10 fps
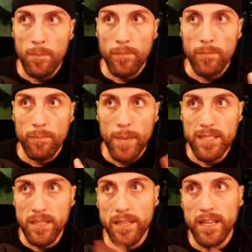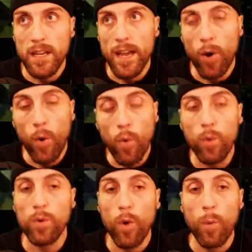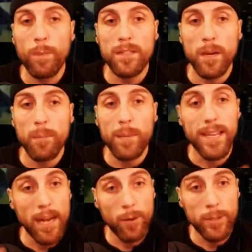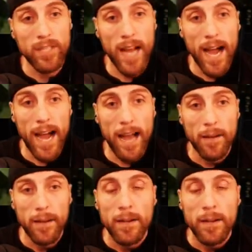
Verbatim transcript: basically a hole opens up in our sky.